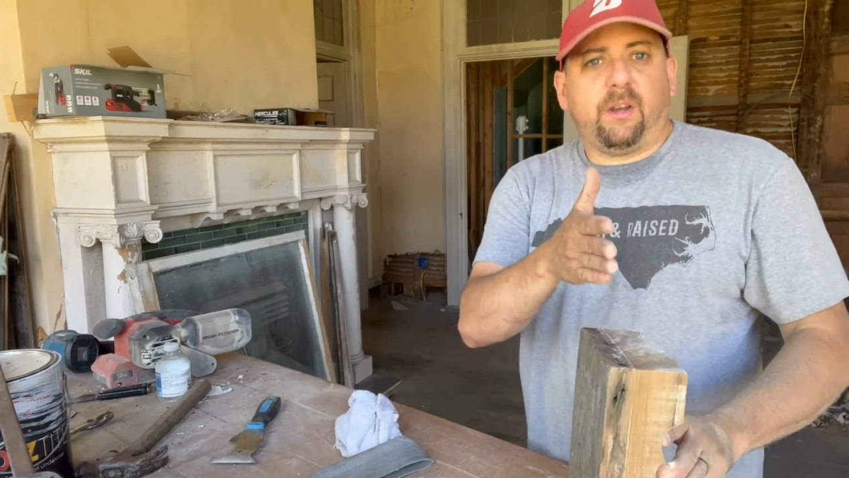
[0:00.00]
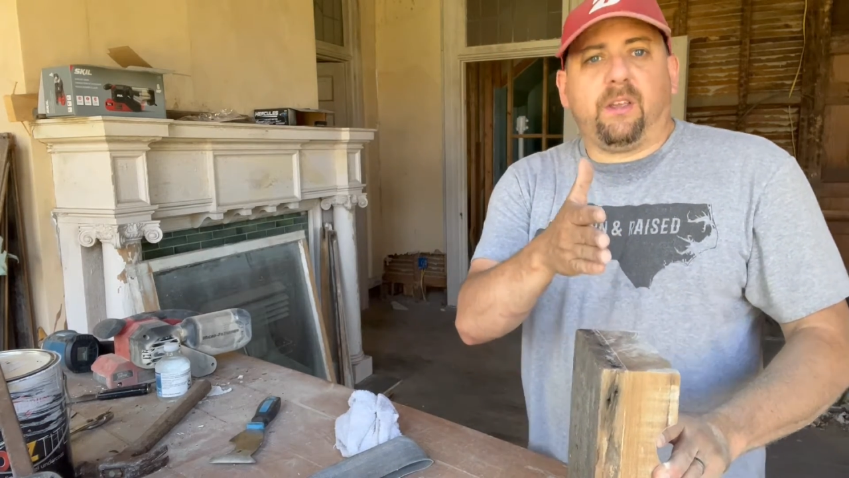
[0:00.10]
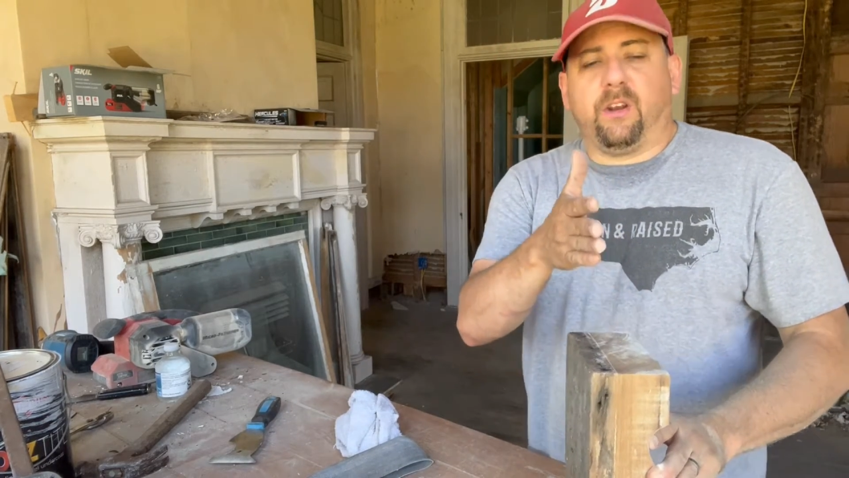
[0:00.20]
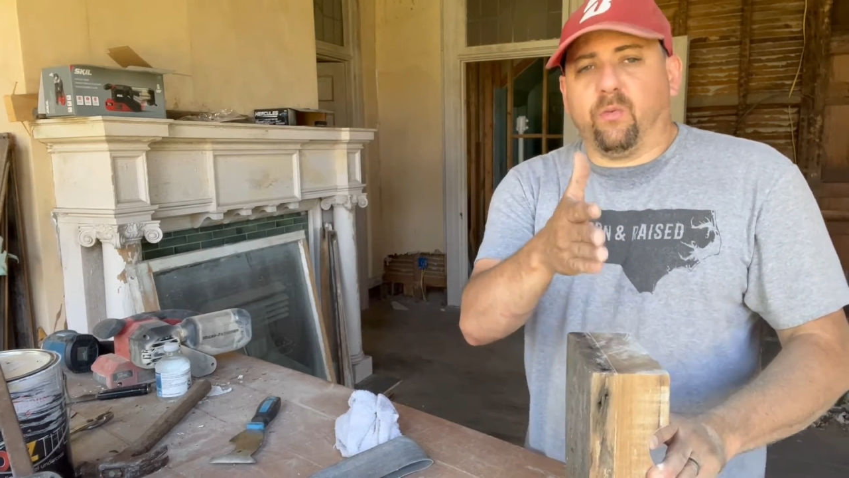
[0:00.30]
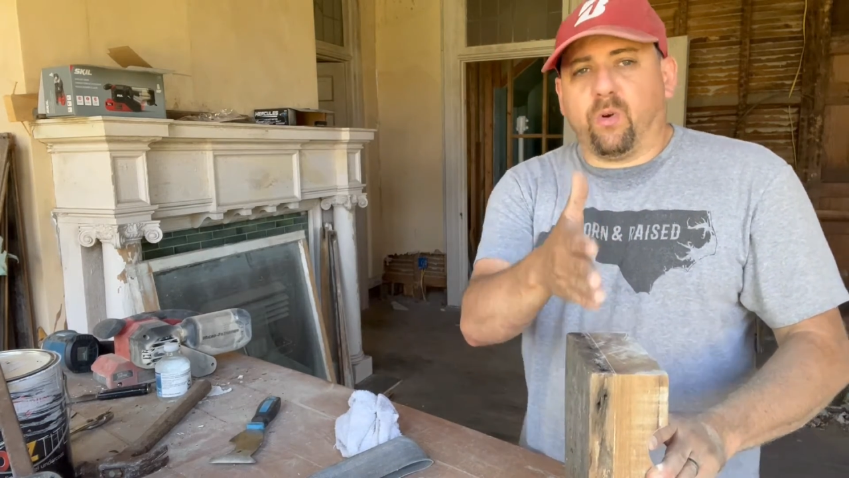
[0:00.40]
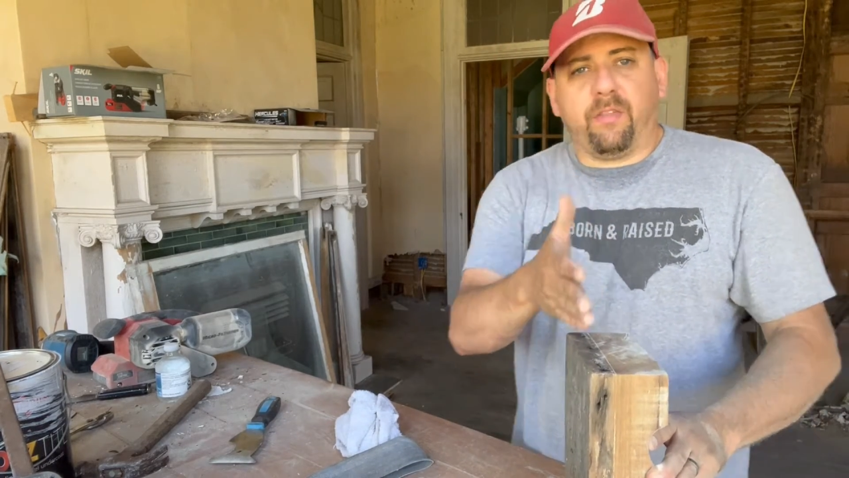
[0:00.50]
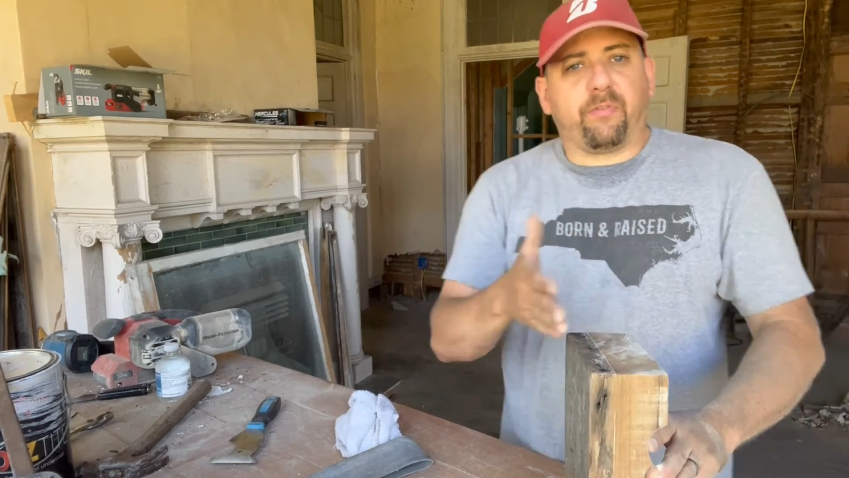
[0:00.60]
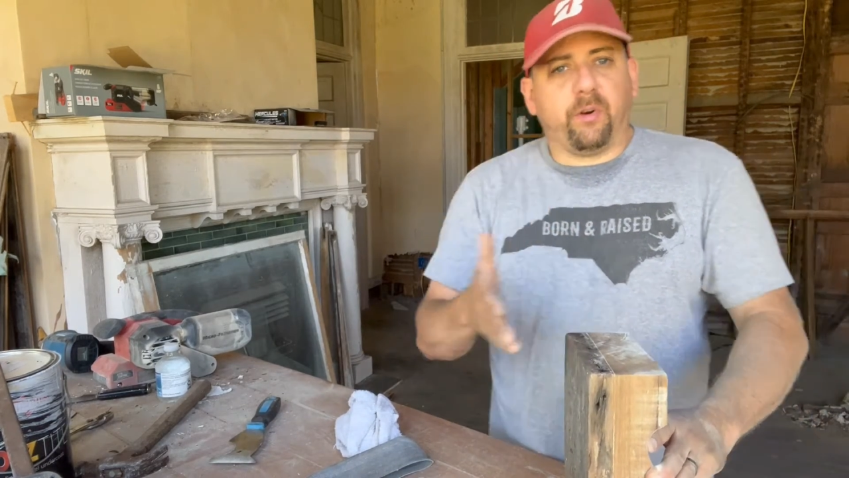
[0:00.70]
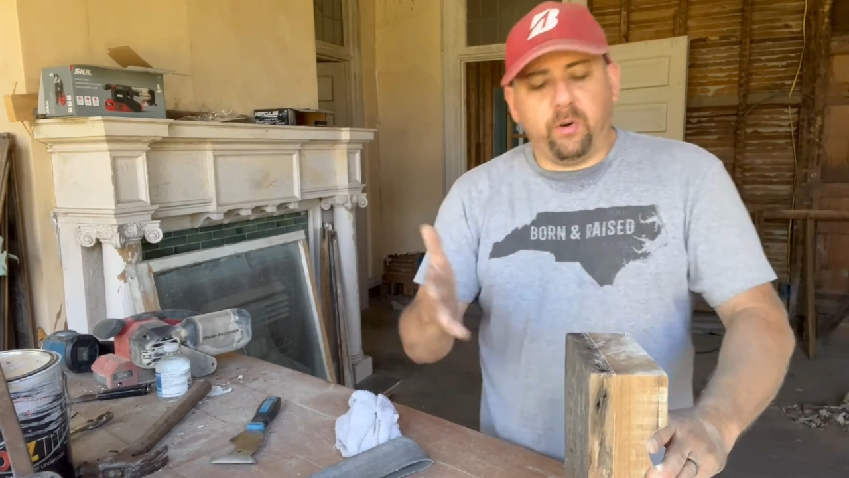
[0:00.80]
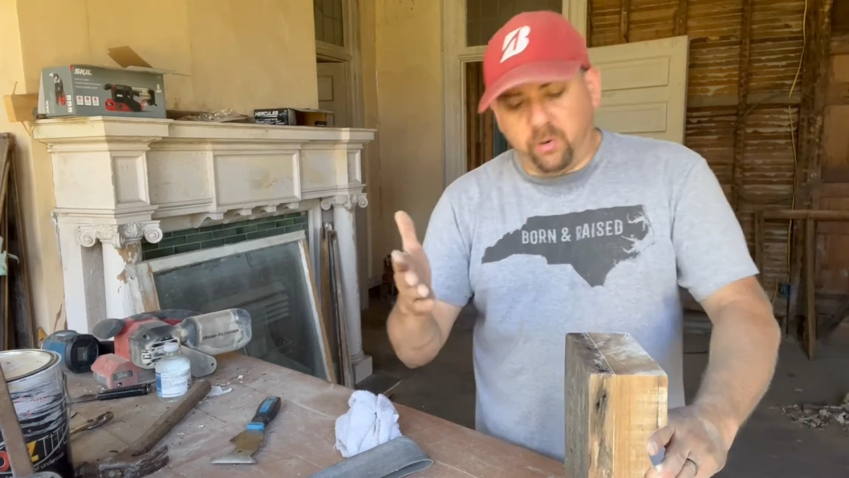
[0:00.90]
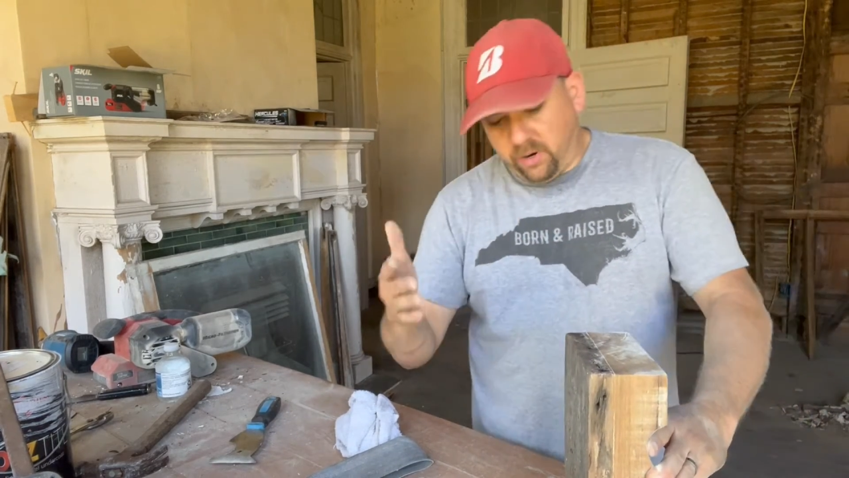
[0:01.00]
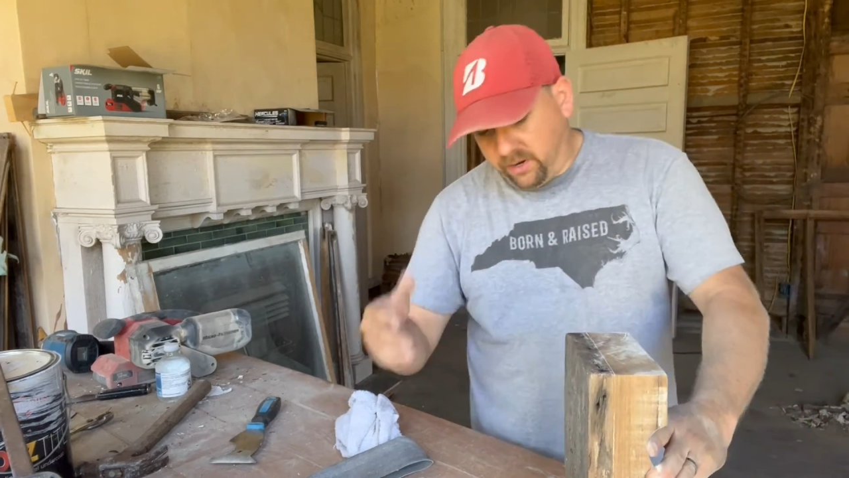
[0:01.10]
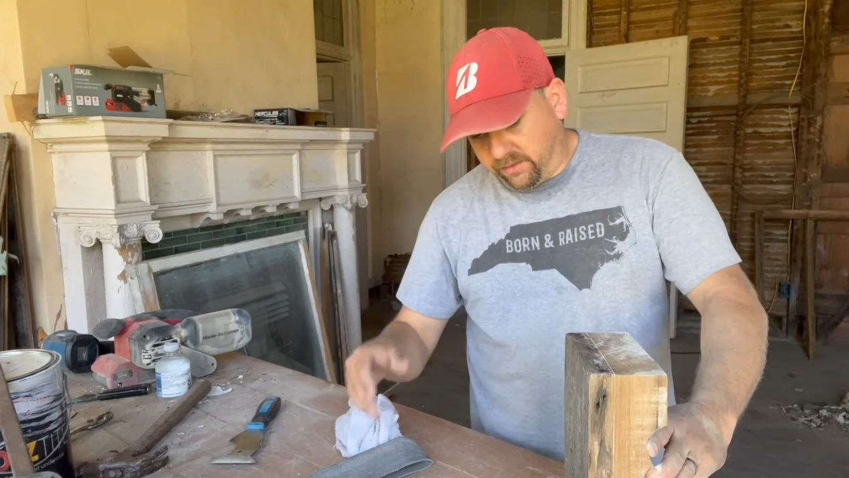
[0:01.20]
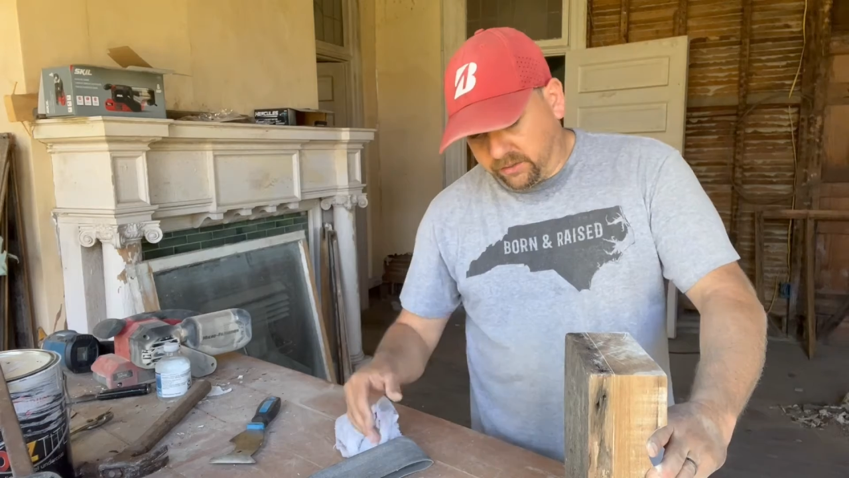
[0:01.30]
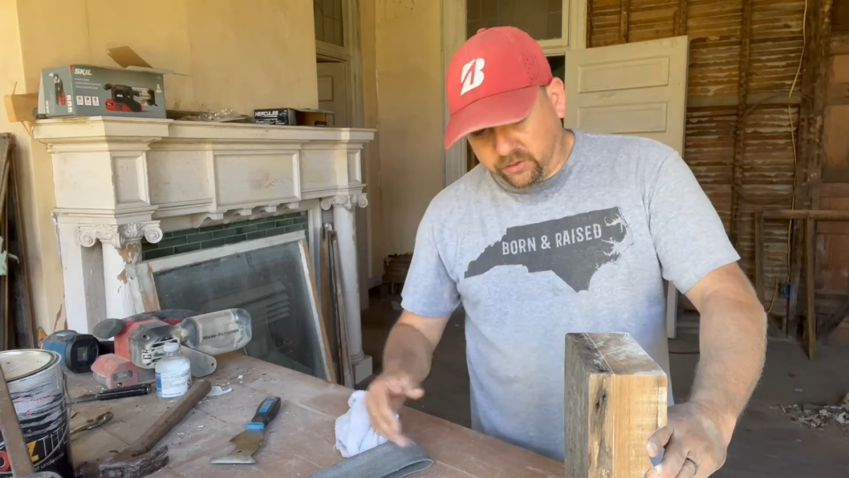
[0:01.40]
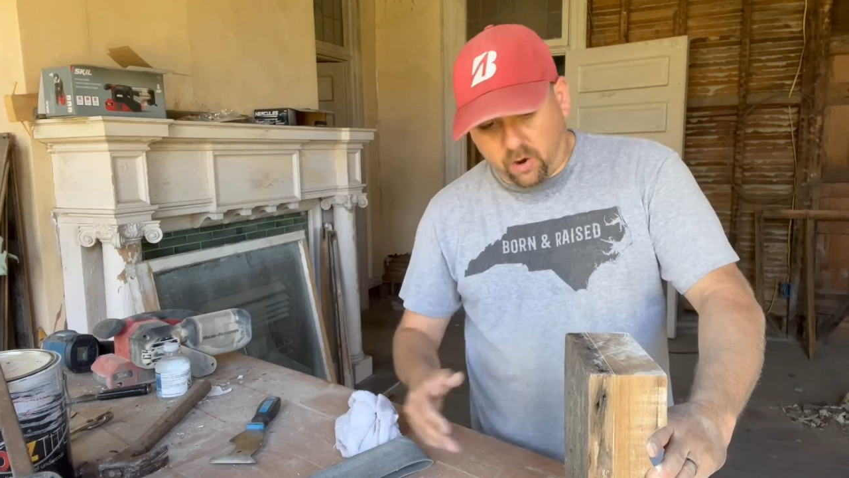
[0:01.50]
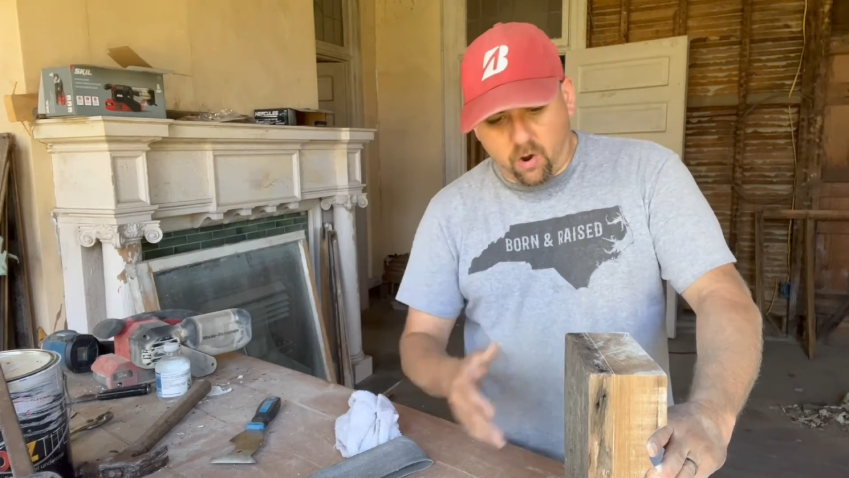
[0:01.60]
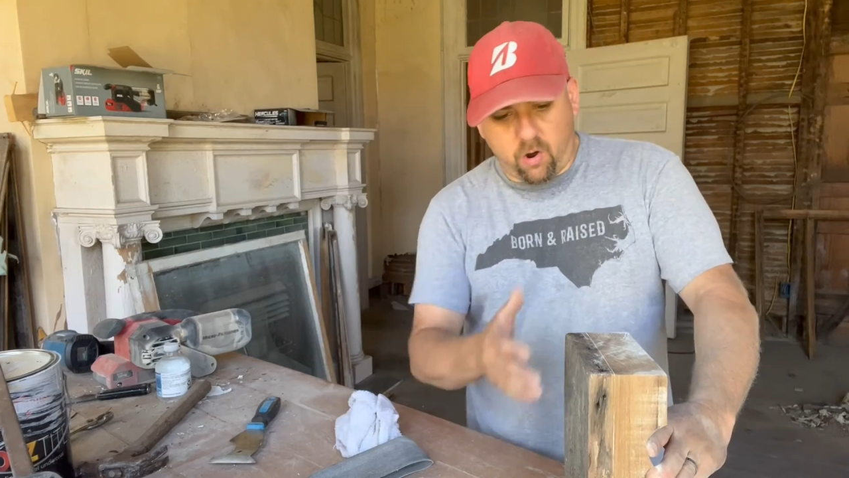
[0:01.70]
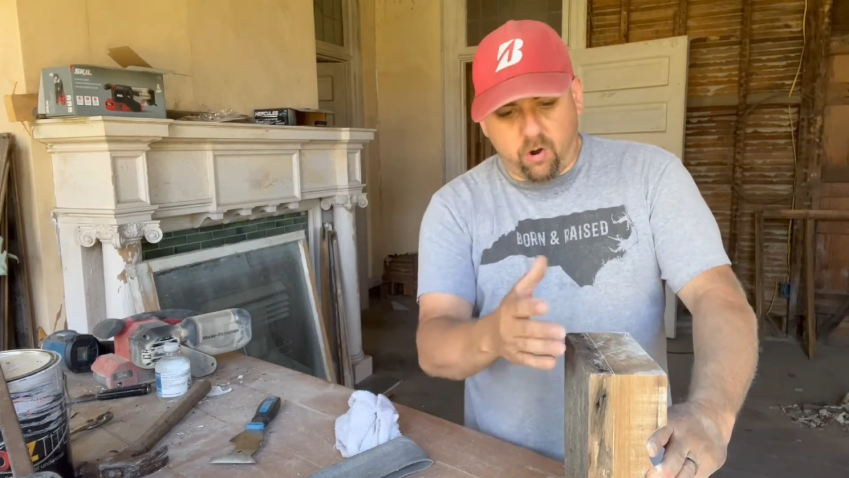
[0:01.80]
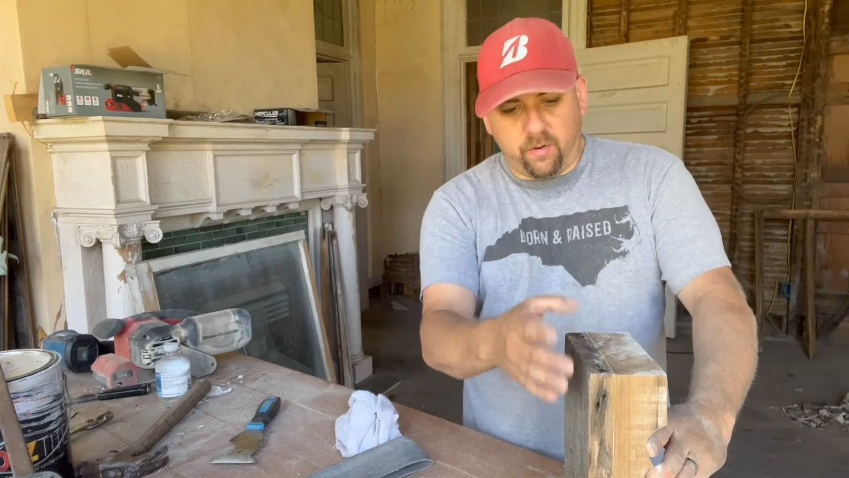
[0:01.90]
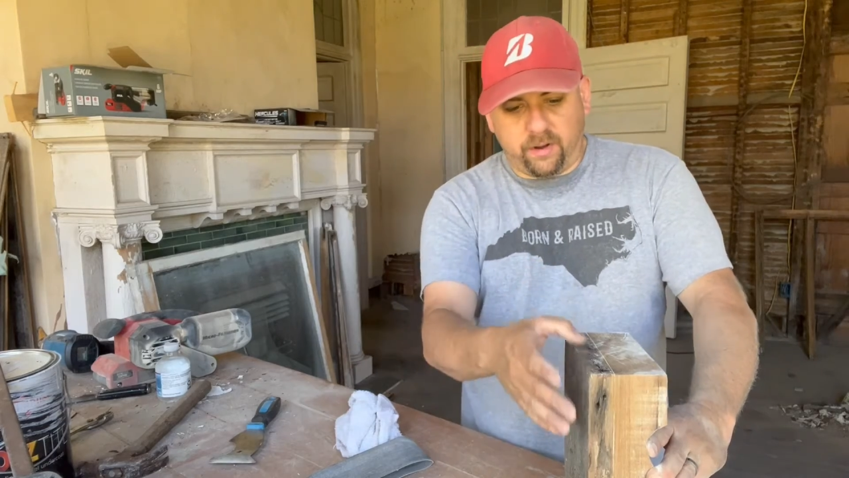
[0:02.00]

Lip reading: run through the saw